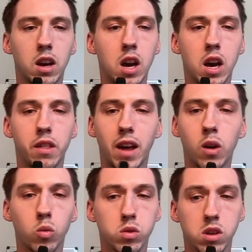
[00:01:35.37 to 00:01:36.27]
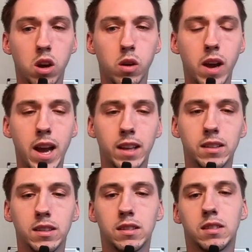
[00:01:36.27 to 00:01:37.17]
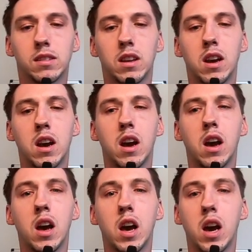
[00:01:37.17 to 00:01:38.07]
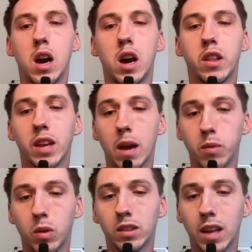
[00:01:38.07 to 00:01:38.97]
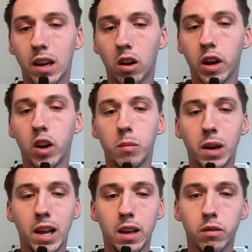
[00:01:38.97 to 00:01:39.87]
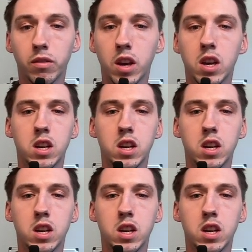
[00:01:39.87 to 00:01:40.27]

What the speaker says: That also ends at the Game Week 1 deadline, I believe.